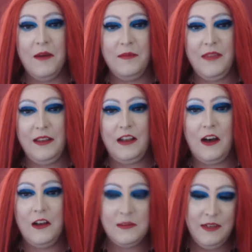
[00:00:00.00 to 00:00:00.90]
He
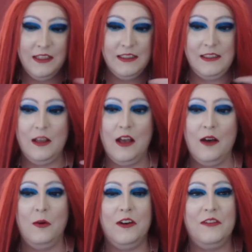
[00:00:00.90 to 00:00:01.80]
cast me as
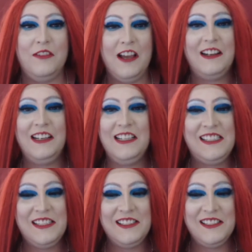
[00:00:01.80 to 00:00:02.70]
one of the ugly
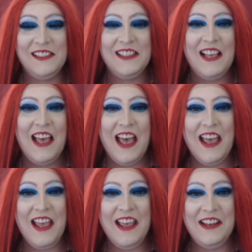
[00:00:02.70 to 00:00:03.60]
sisters
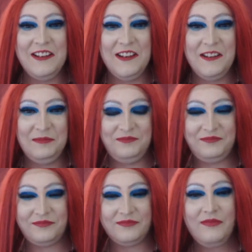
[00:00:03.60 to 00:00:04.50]
in an
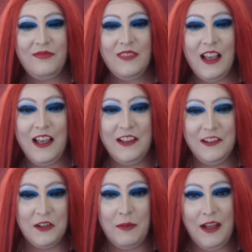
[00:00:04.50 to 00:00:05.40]

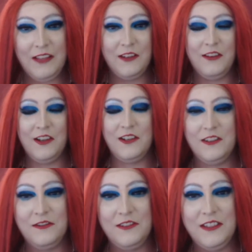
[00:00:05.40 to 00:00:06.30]
adult panto
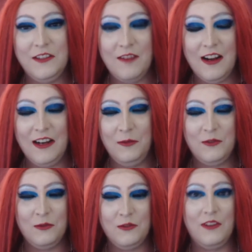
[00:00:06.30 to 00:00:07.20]
version of Cinderella,
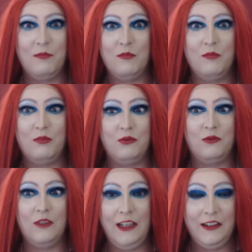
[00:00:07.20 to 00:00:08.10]
which was
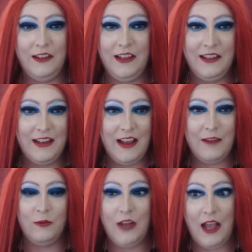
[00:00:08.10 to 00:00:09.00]
brilliant, and
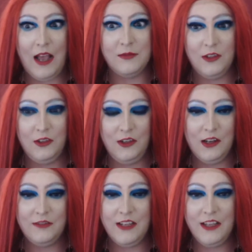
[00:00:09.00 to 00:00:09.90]
everyone absolutely
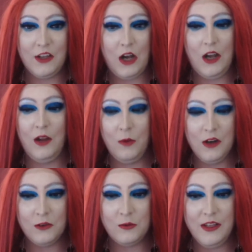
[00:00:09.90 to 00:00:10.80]
loved it. And the guy I
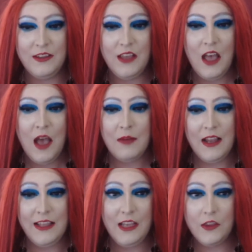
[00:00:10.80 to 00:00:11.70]
worked with
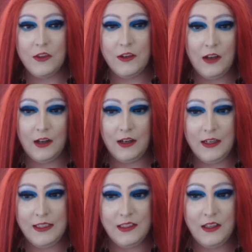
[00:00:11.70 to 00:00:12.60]
playing the other ugly
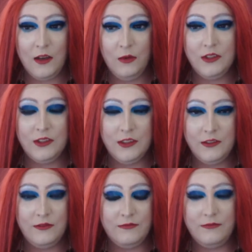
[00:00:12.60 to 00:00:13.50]
sister was
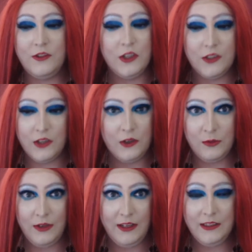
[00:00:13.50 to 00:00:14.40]
just so
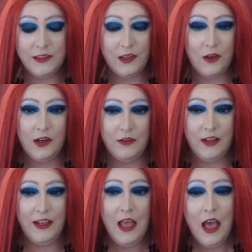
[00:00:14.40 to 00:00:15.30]
sweet. He's so
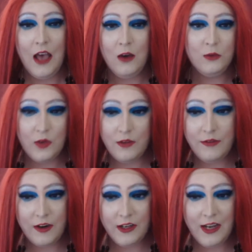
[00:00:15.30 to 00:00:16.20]
lovely. Also a
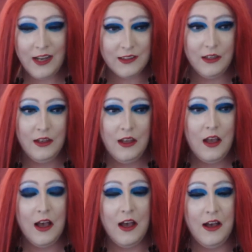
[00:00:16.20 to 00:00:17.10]
very good actor.
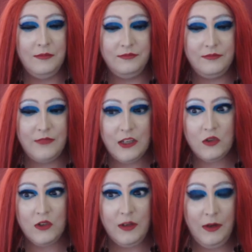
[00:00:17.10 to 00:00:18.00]

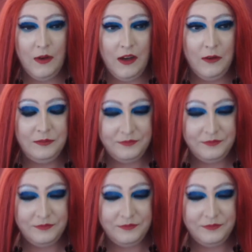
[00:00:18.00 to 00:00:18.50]
Extremely well.